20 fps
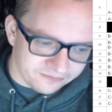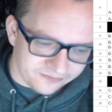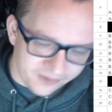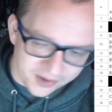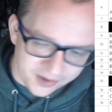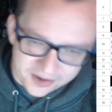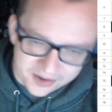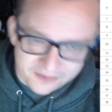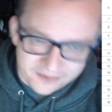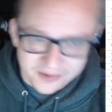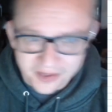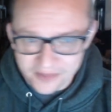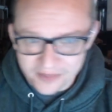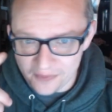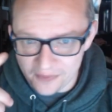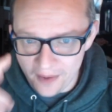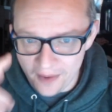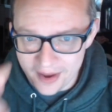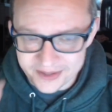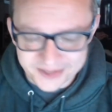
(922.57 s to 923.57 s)
Funny enough, another
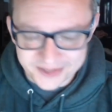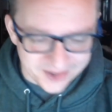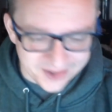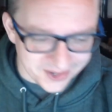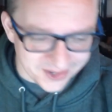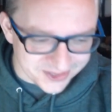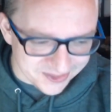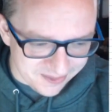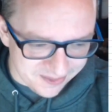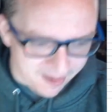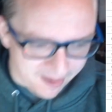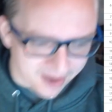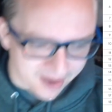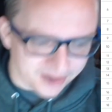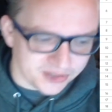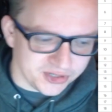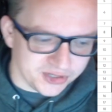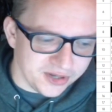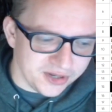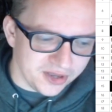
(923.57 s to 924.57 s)
Verizon customer of mine.
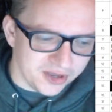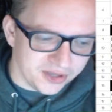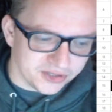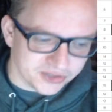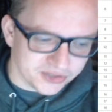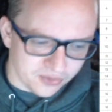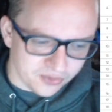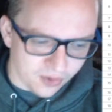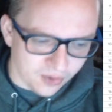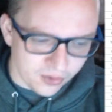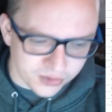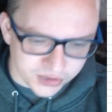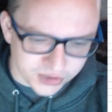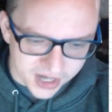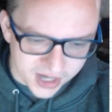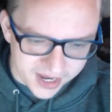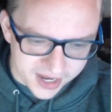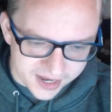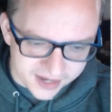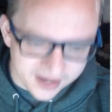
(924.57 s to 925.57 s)
She does
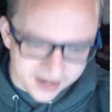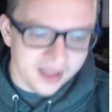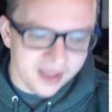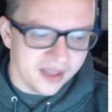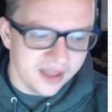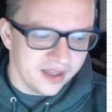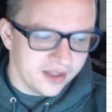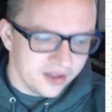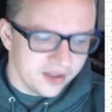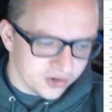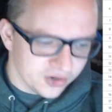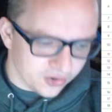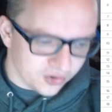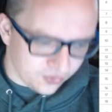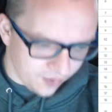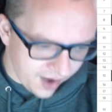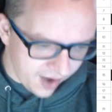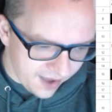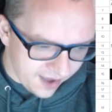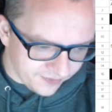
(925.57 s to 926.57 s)
crochet
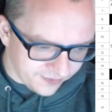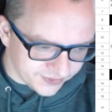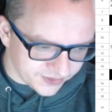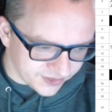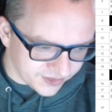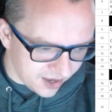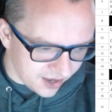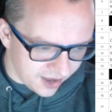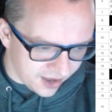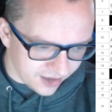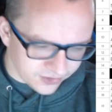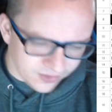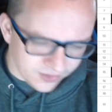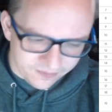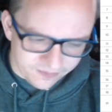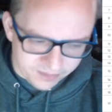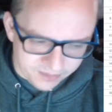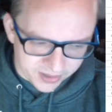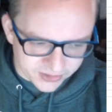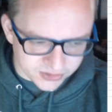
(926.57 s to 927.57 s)
crafts. I don't
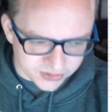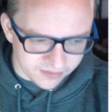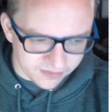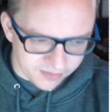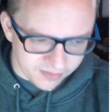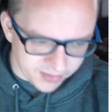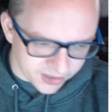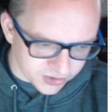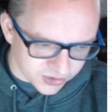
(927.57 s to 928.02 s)
have pictures of it, but it's